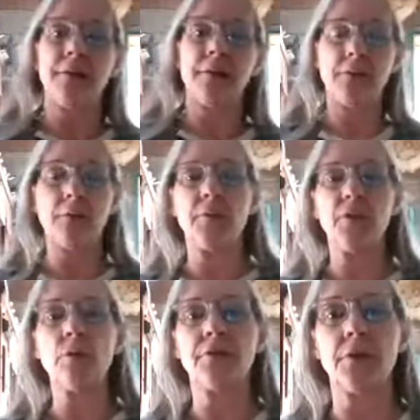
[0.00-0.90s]
So
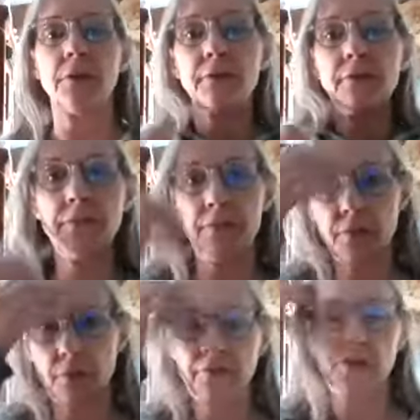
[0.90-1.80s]
beautiful.
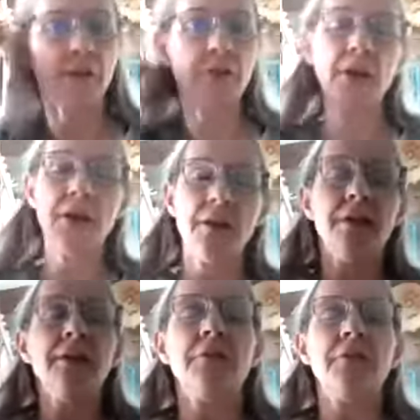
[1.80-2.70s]
So feel
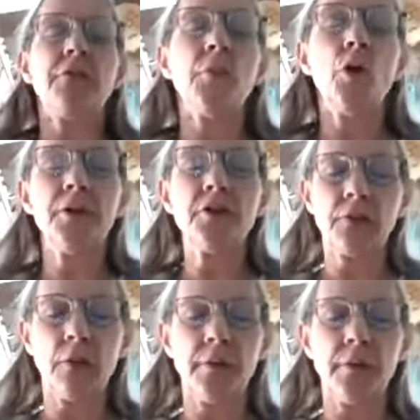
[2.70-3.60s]
for a moment,
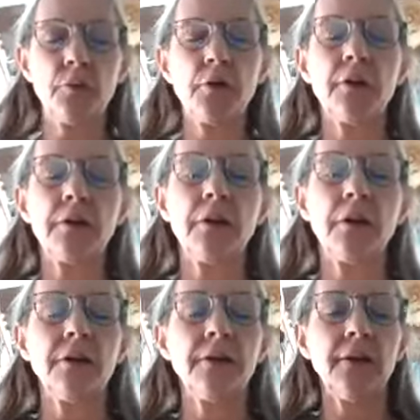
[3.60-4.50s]
just go inward a
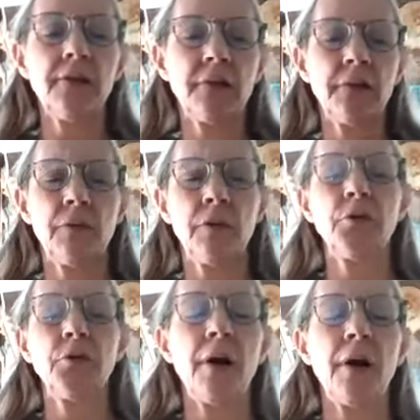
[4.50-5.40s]
little, and let's
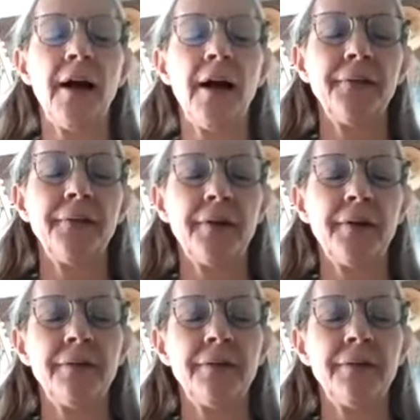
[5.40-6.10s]
close our eyes.